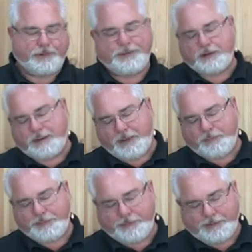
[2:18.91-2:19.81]
in there. And by the
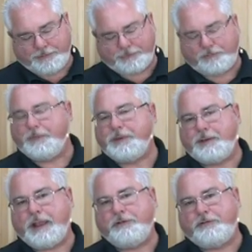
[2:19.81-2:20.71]
way, there is a stripping
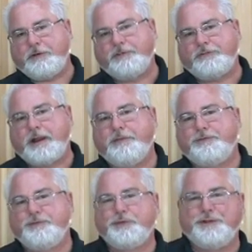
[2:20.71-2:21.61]
gauge here on the side of the
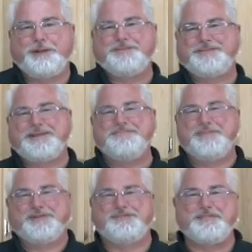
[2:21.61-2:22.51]
tool. I'm going to tell you,
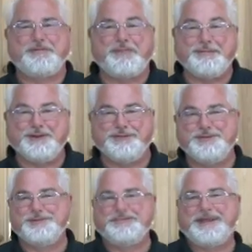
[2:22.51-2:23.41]
most people probably don't
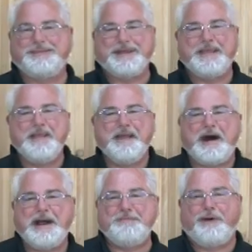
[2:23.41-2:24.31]
use that. They
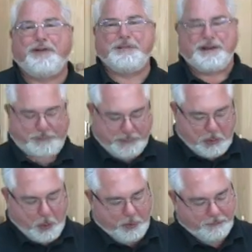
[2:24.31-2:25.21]
eyeball about
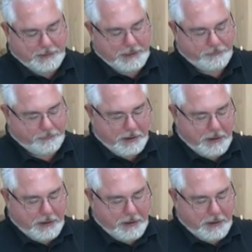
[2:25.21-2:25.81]
3/4 of an inch